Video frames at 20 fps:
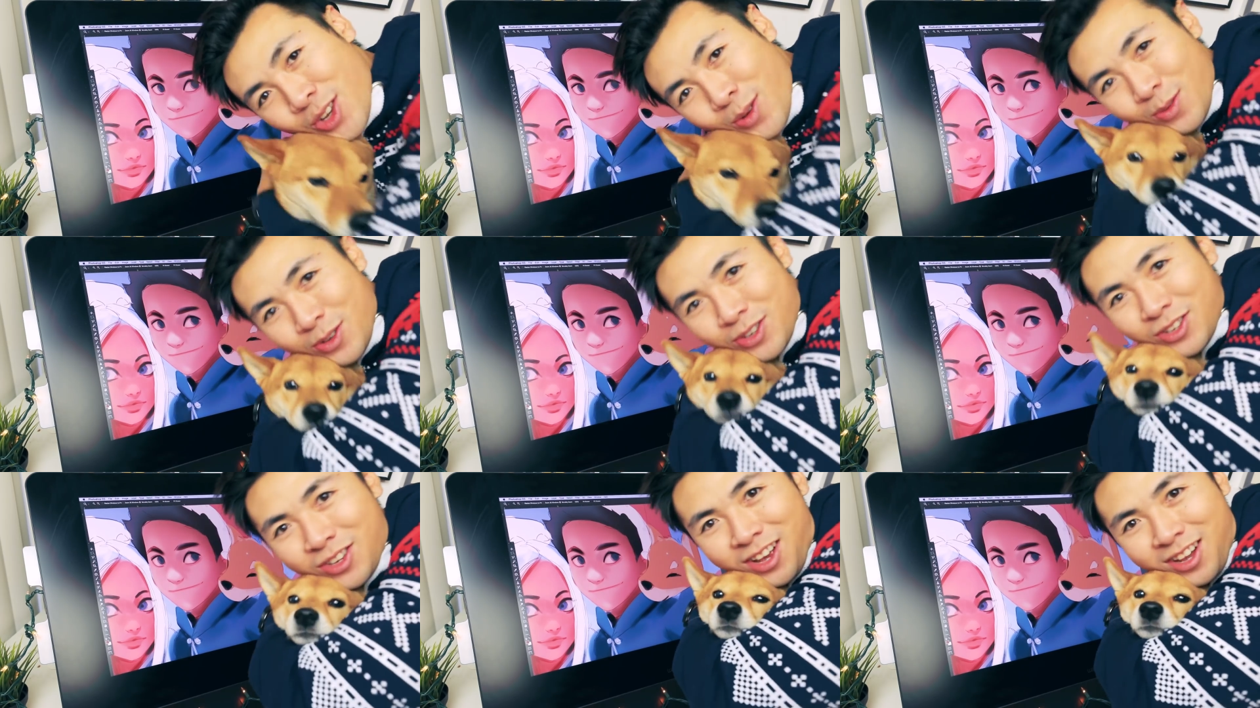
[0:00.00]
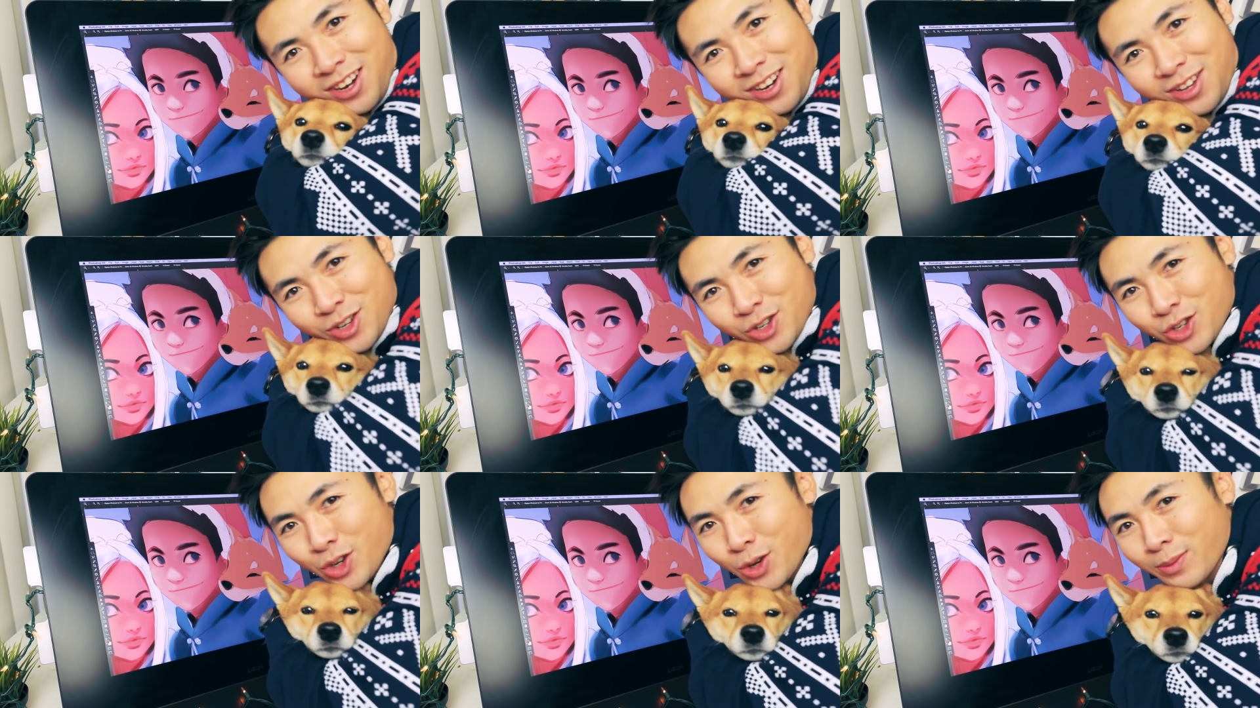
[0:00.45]
Speaker 1: is almost done.
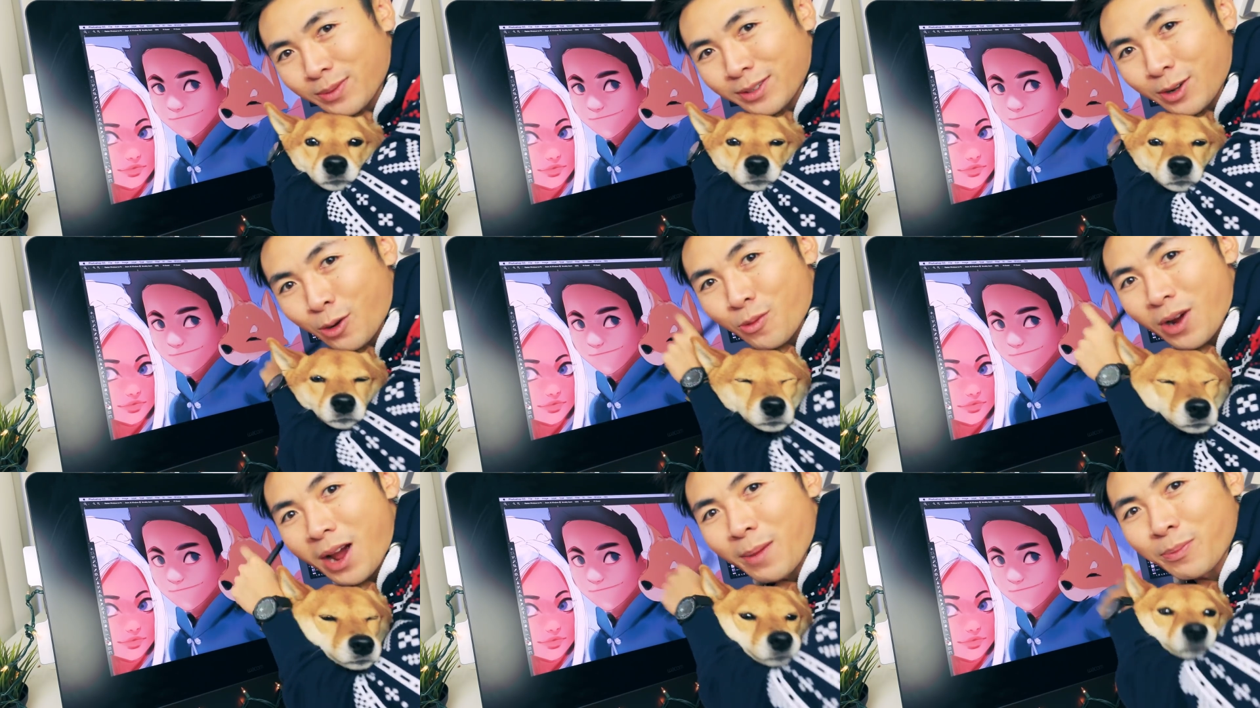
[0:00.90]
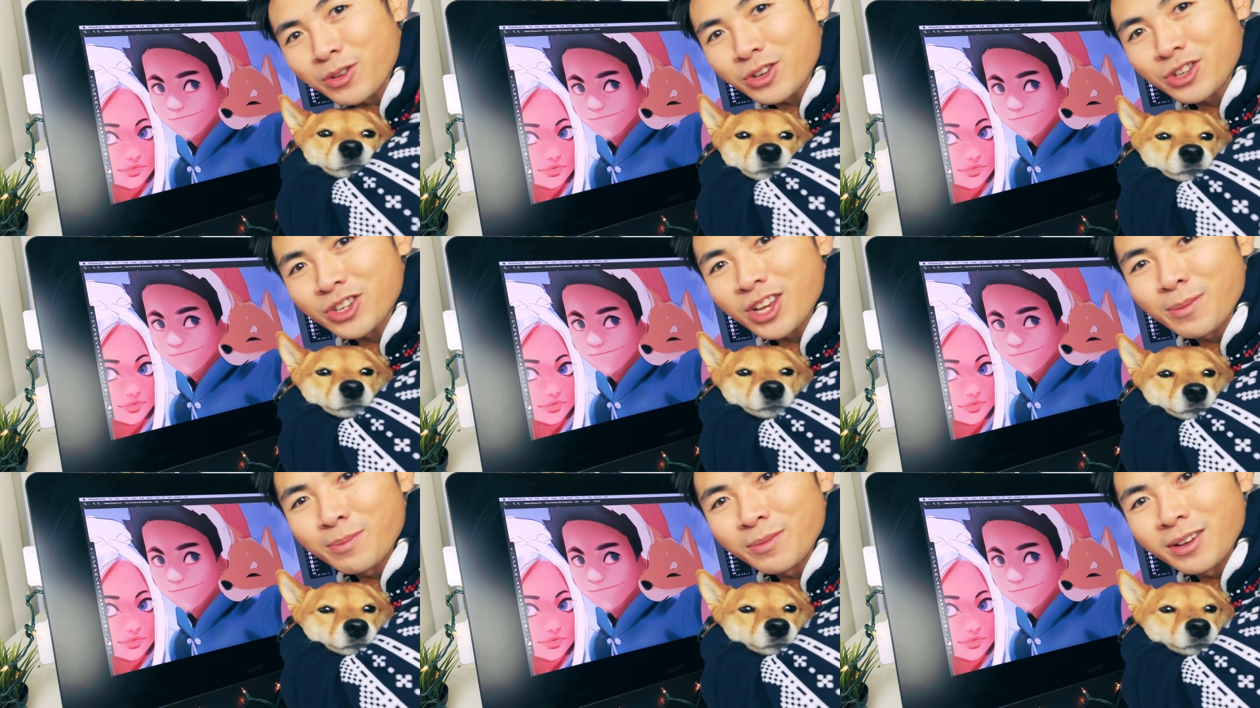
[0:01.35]
So I'm gonna wrap
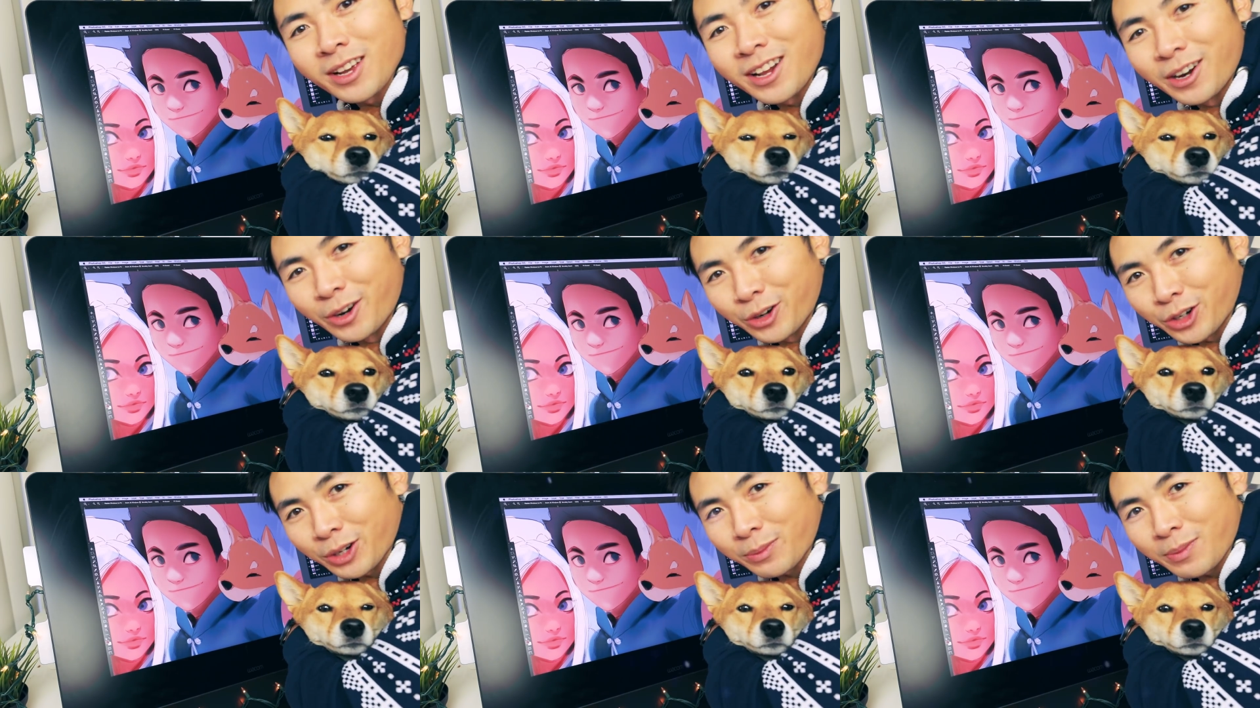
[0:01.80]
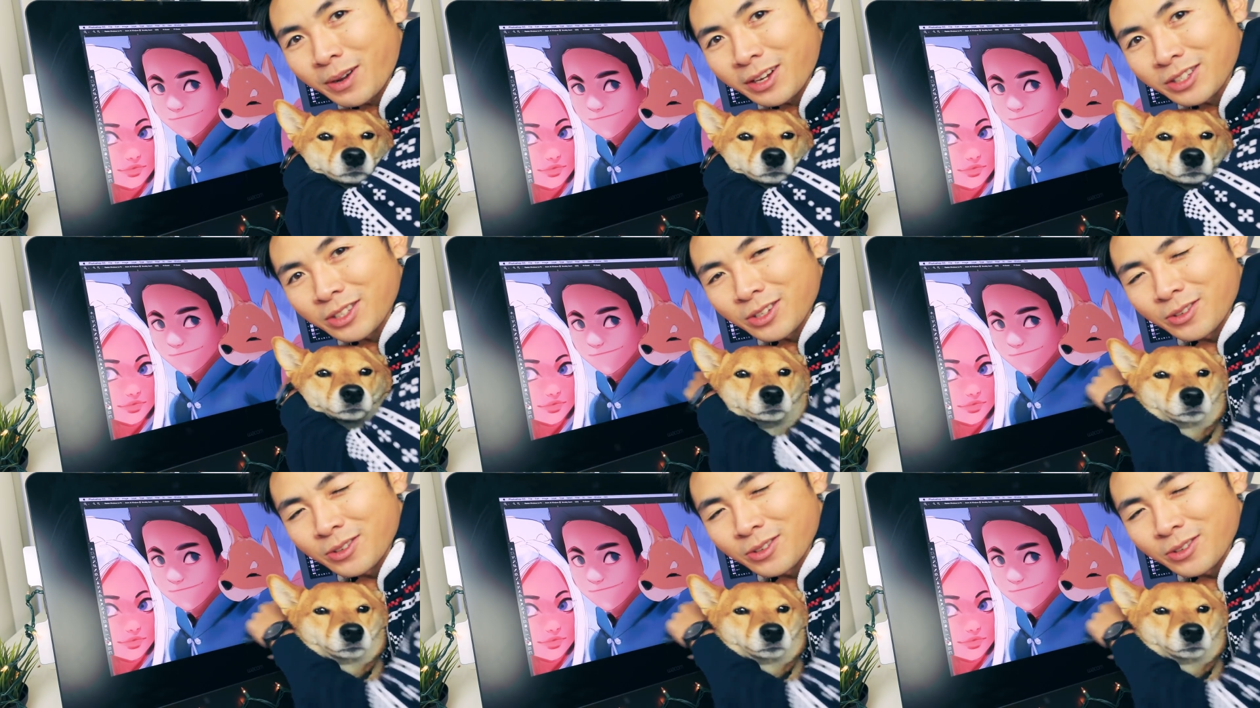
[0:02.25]
this up and I'll check back